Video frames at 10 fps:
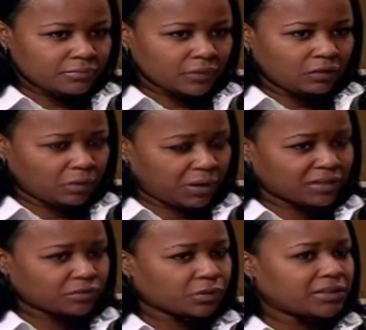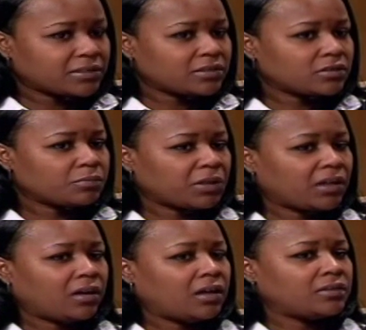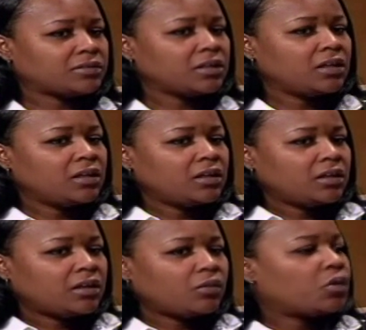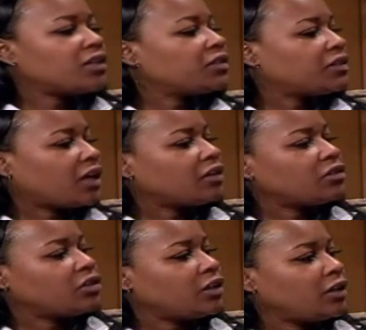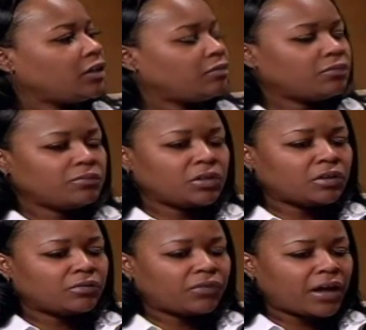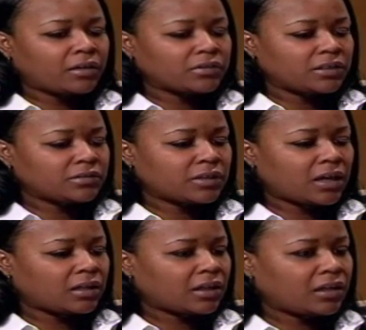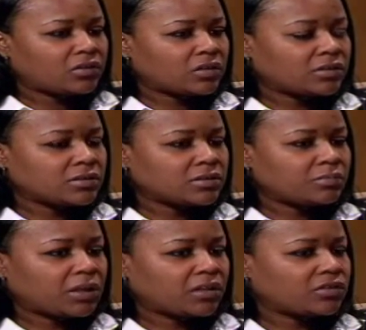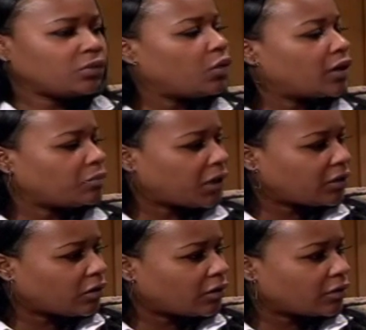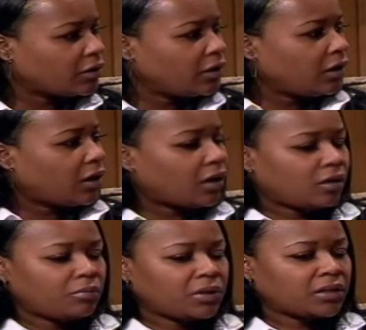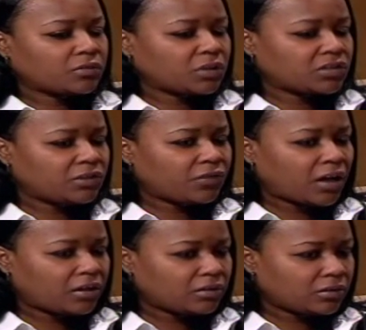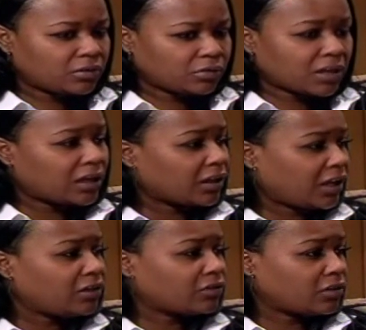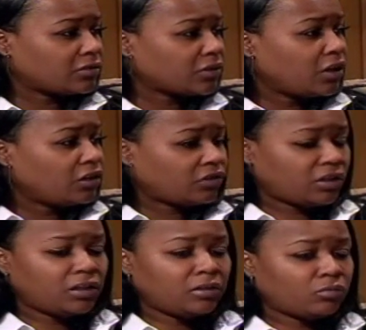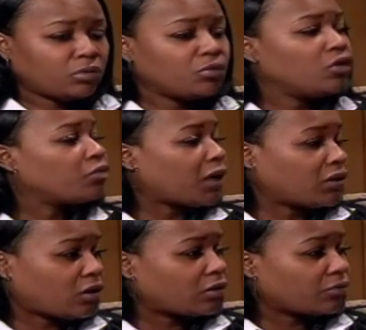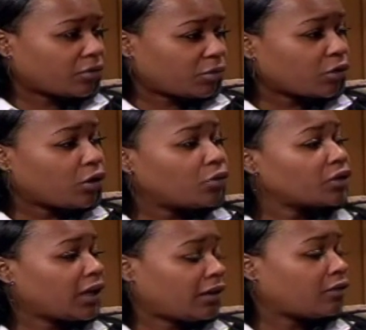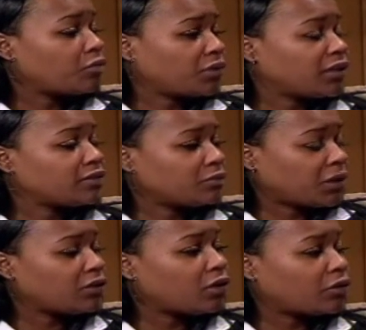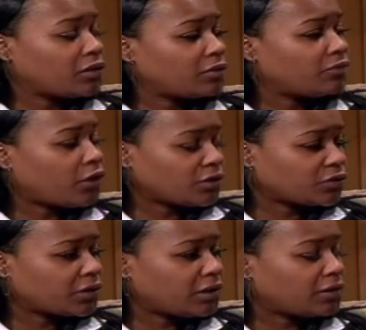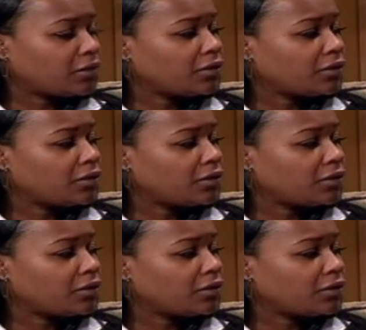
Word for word: the best reasons because it wasn't that she, you know, filed these allegations because she wanted my daughter. Um, because once she filed those allegations, she removed my daughter from her own care and placed my daughter in foster care.